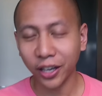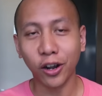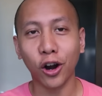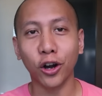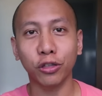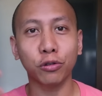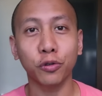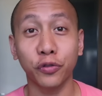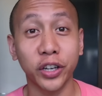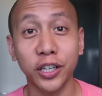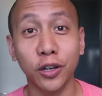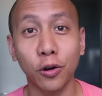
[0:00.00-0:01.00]
they are through
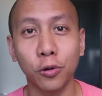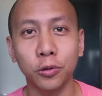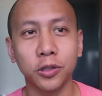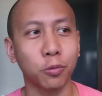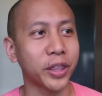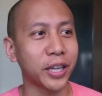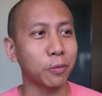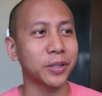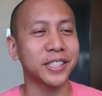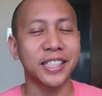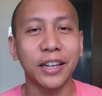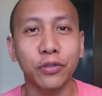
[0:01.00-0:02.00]
videos when they
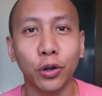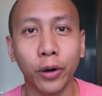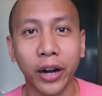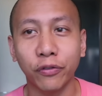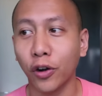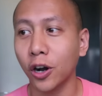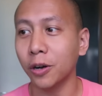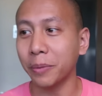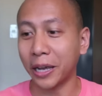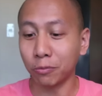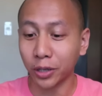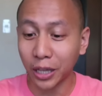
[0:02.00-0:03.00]
receive their ant farm
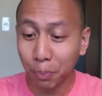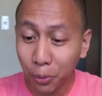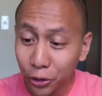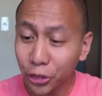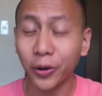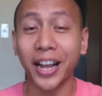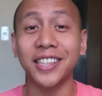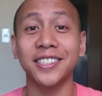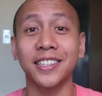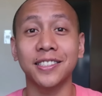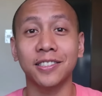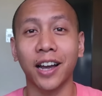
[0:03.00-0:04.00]
and when they put their
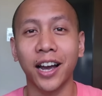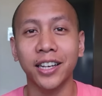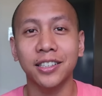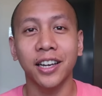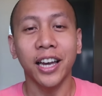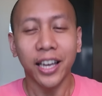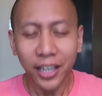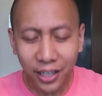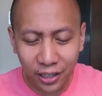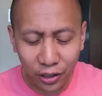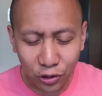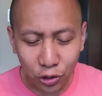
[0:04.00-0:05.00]
ants inside,
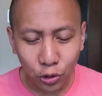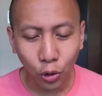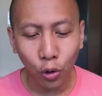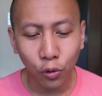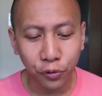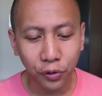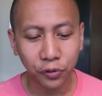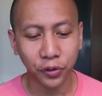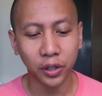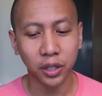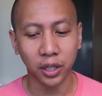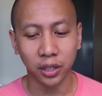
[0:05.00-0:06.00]
it is so
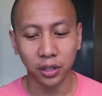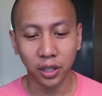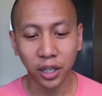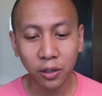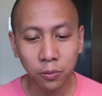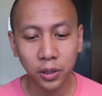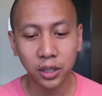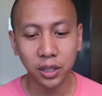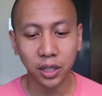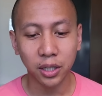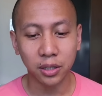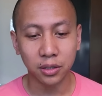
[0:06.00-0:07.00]
fulfilling. It
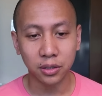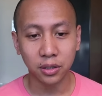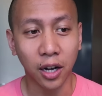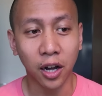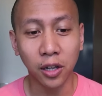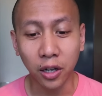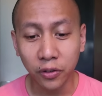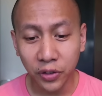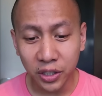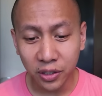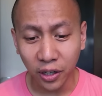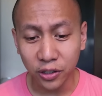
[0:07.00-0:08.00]
really is. A lot of
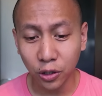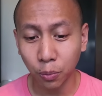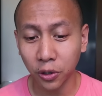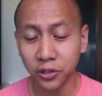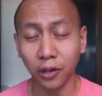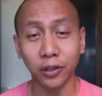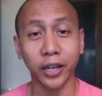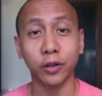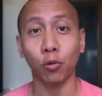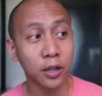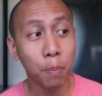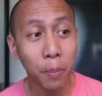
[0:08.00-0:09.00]
these customers are
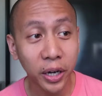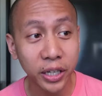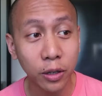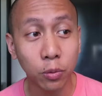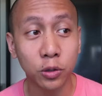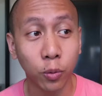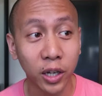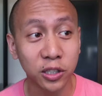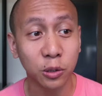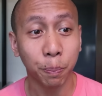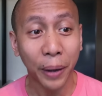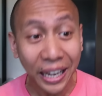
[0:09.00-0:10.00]
like, the money was well
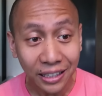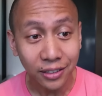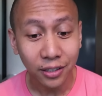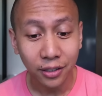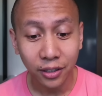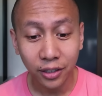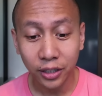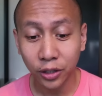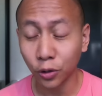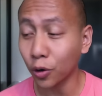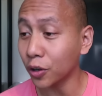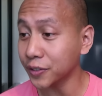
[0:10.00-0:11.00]
spent.
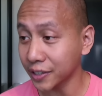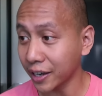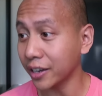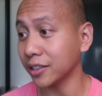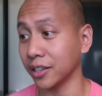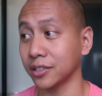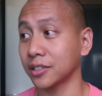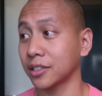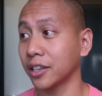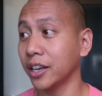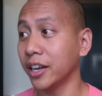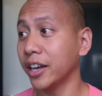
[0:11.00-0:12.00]
They're all saying this.